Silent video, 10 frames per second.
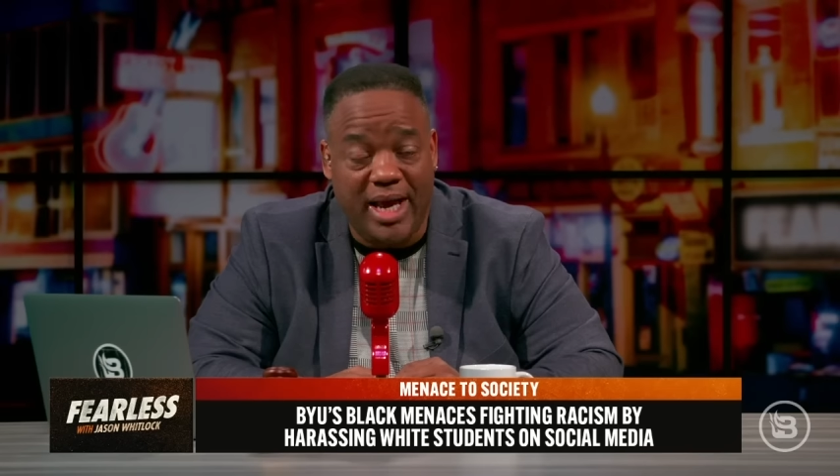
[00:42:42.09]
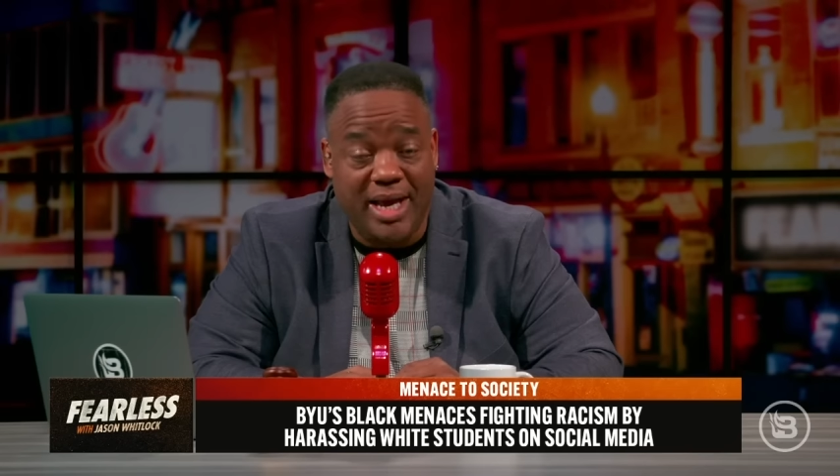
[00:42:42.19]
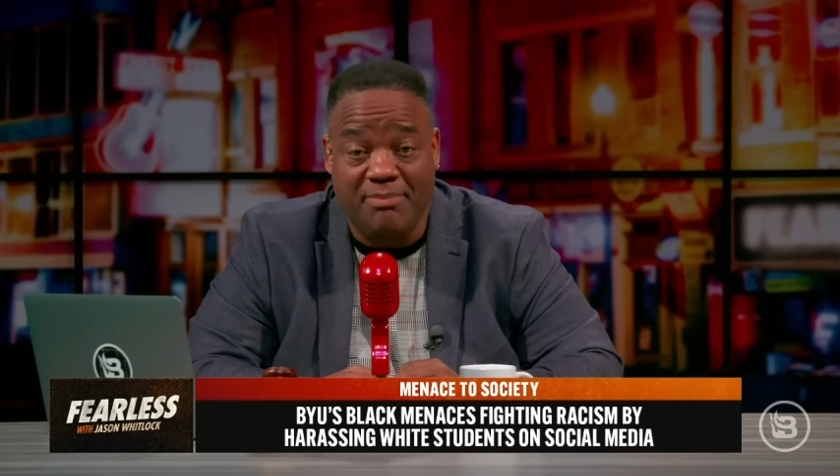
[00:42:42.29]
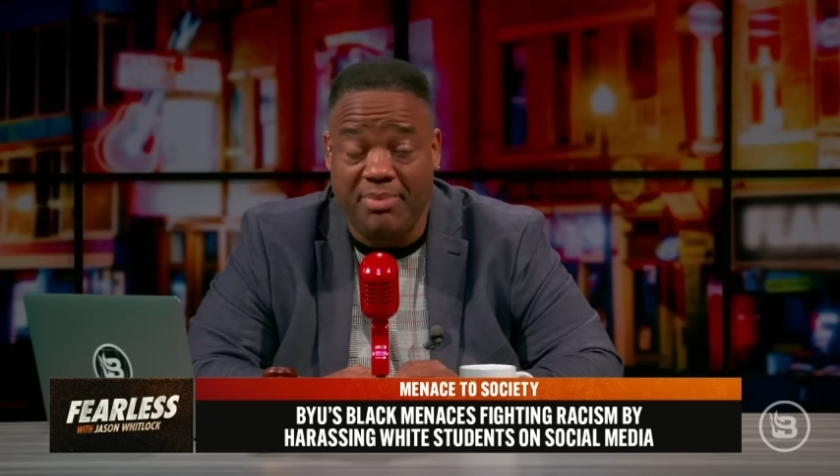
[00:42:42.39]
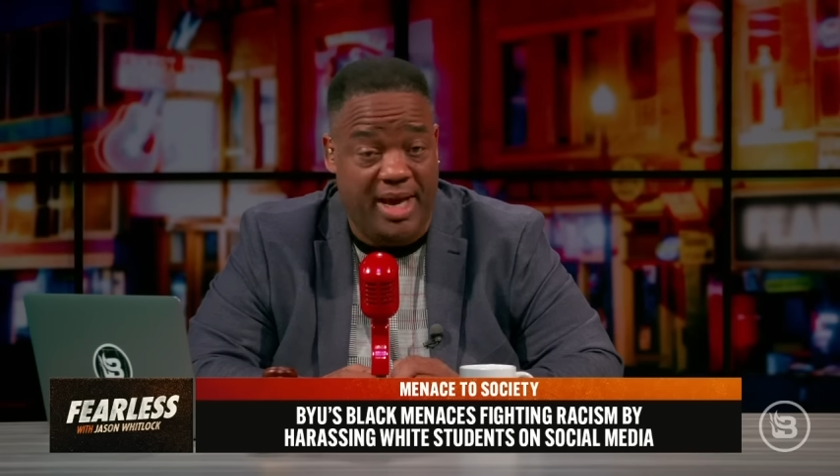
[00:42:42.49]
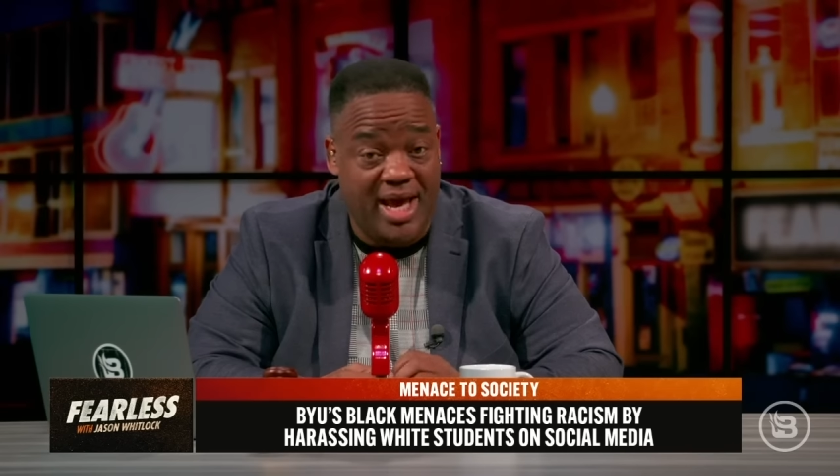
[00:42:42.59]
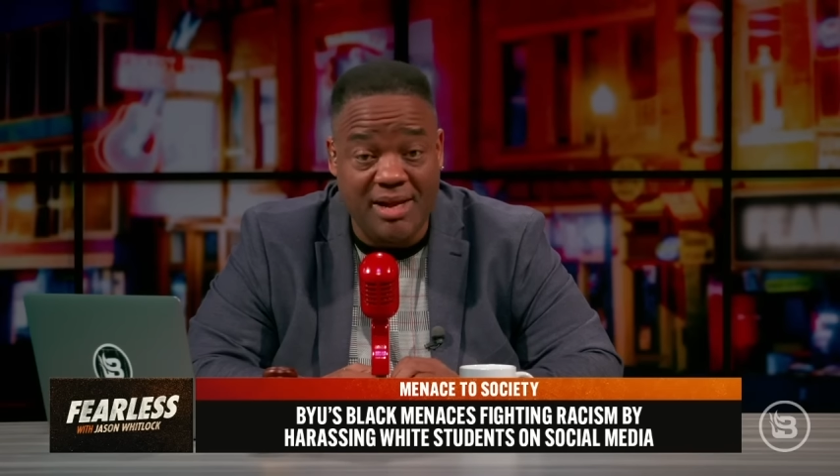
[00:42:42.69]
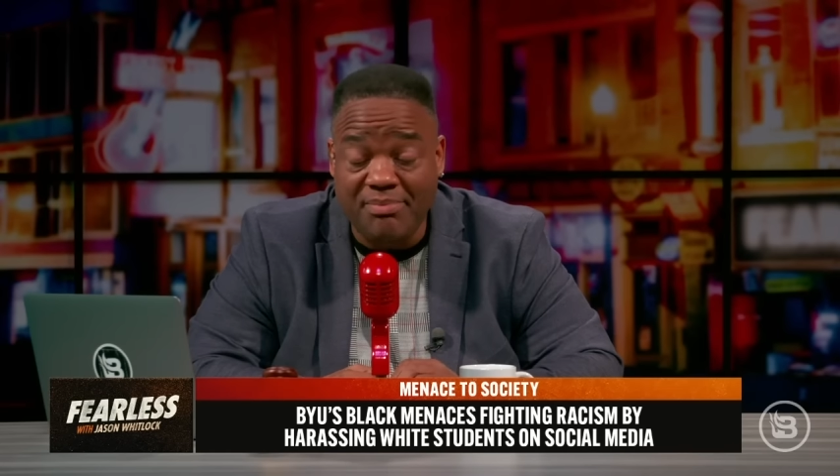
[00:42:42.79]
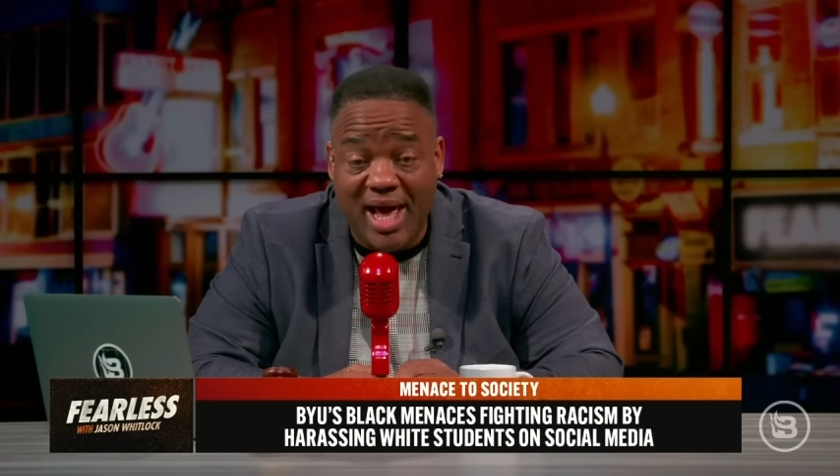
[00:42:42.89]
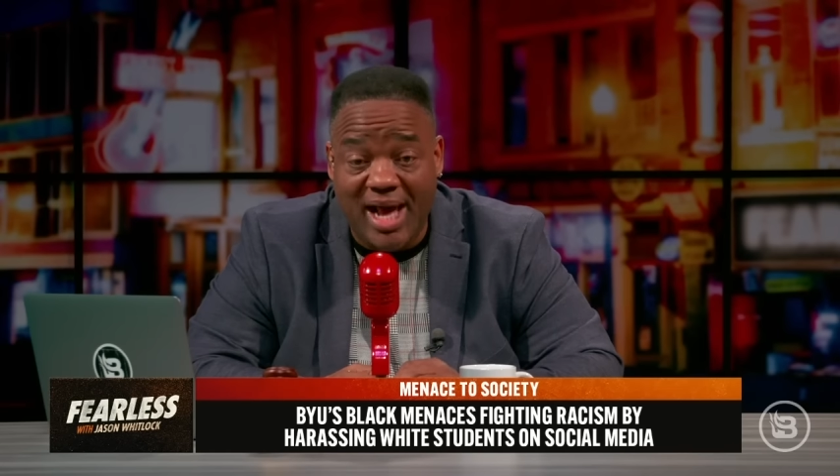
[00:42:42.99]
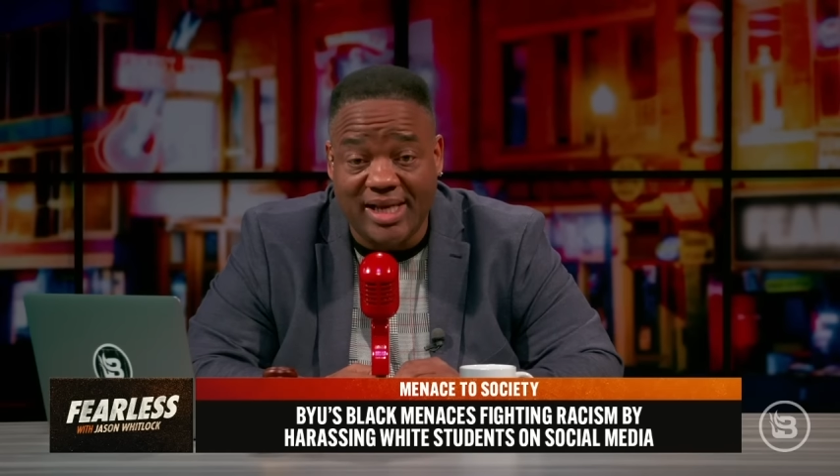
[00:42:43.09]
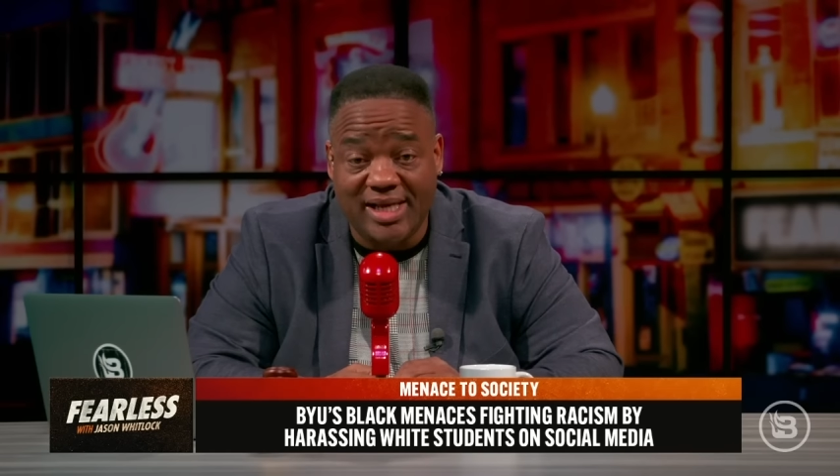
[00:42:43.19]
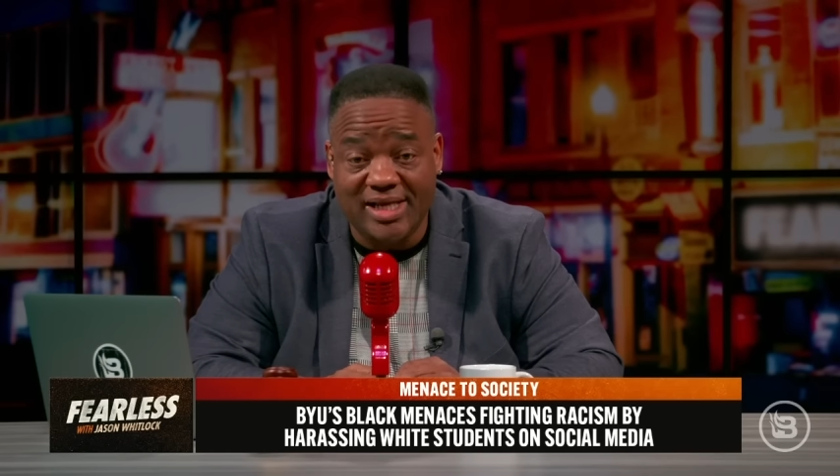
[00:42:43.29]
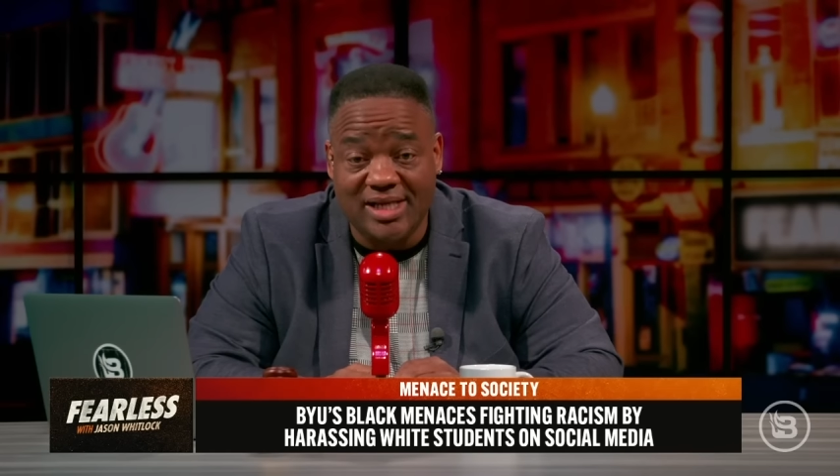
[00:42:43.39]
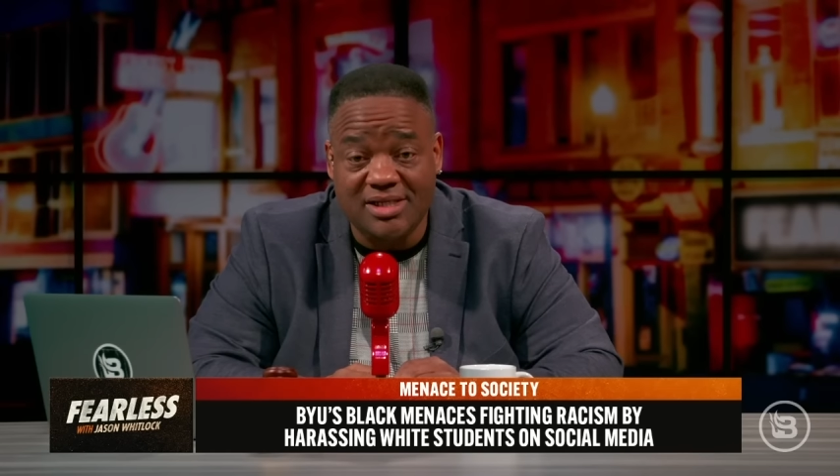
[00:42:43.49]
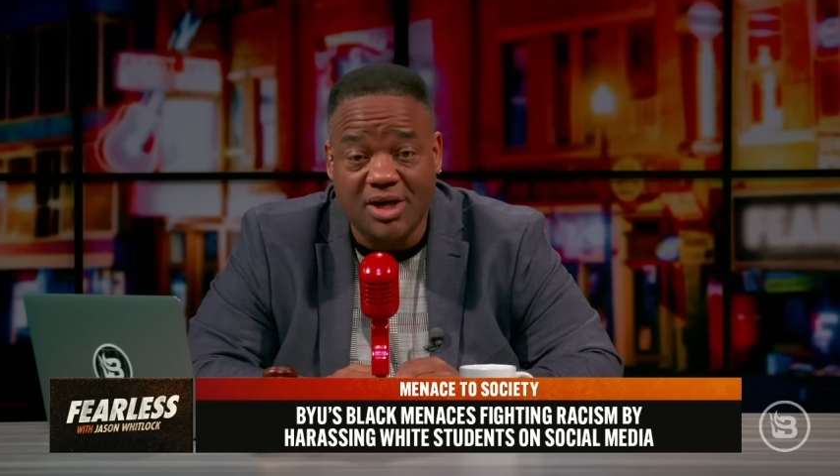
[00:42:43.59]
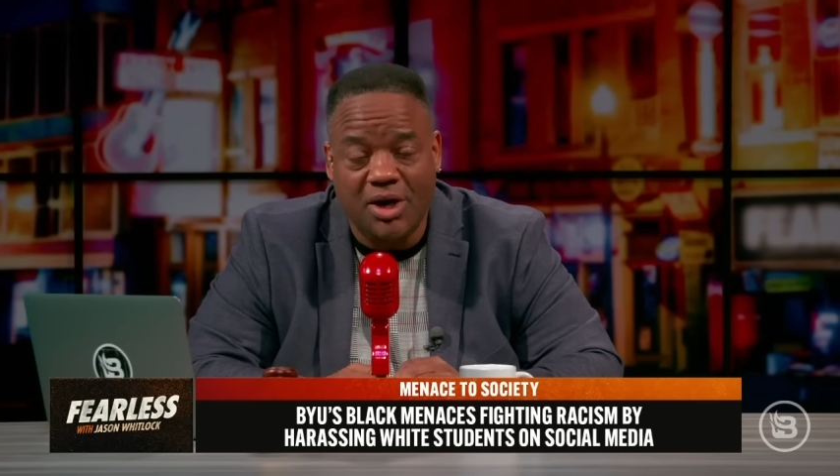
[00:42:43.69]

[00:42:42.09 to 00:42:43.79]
and black kids